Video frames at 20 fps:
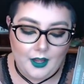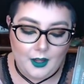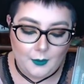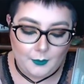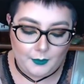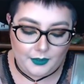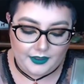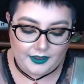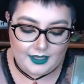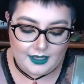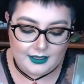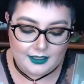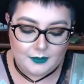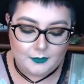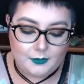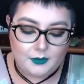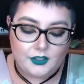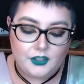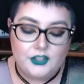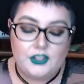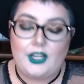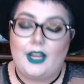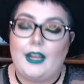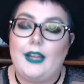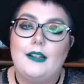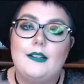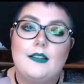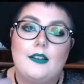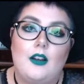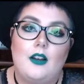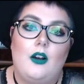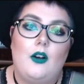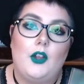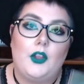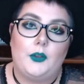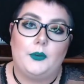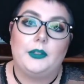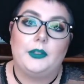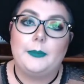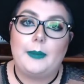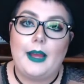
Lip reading: but then there were shades in all 3